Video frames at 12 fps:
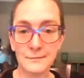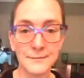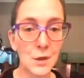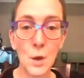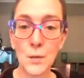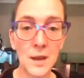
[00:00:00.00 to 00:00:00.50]

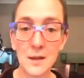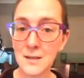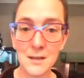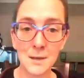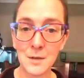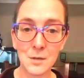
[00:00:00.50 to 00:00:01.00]
know that it's
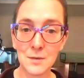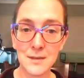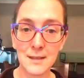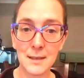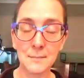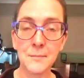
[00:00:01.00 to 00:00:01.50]
time to go to
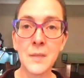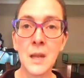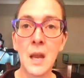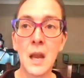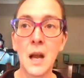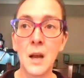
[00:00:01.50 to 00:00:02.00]
sleep.
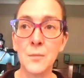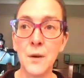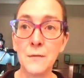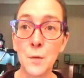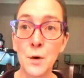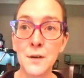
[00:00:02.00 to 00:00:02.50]

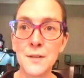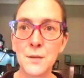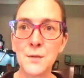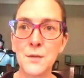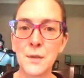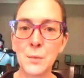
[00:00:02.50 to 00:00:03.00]
Of course,
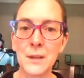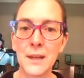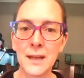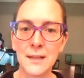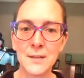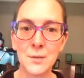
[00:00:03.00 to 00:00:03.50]
those of you with
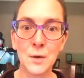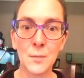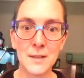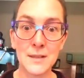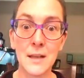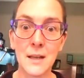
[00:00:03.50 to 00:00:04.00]
kids who are
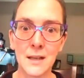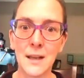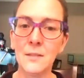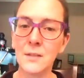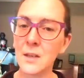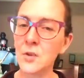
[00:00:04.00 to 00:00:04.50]
busy in the
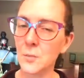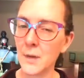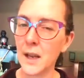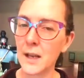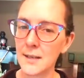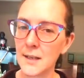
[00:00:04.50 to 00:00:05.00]
evenings, you're
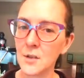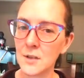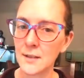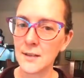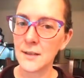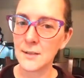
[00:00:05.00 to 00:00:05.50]
paying attention
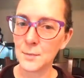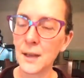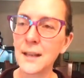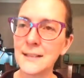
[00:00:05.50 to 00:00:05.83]
to this, right?